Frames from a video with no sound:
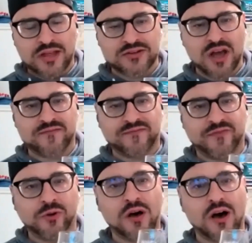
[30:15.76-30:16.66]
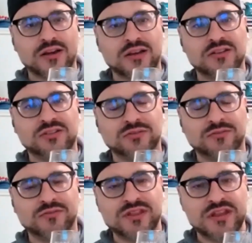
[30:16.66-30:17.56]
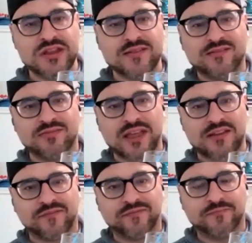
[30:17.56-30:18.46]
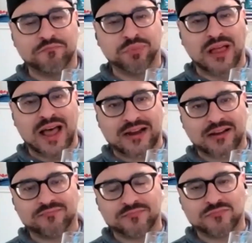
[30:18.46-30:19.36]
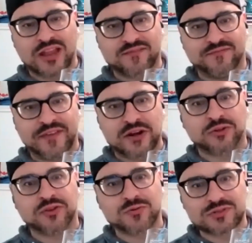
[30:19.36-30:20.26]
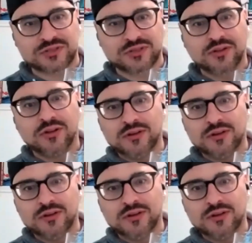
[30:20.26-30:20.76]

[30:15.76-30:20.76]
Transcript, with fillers: like not full on into the like black like fennel notes,